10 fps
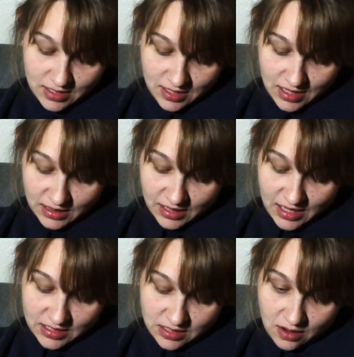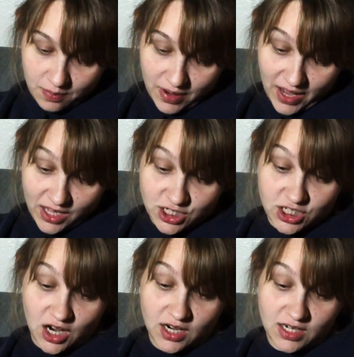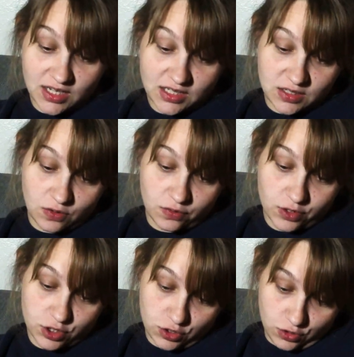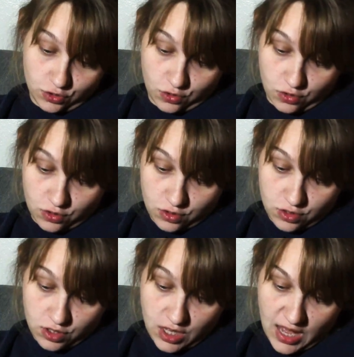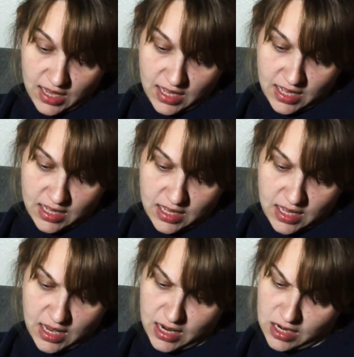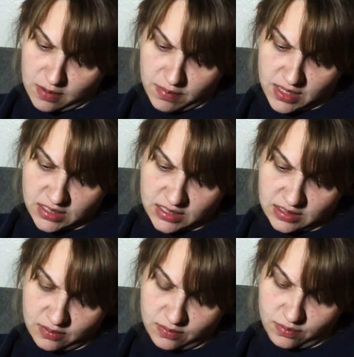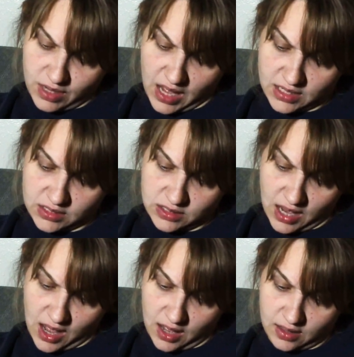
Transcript: And lit by a shining silver circle hanging in an immense black sky.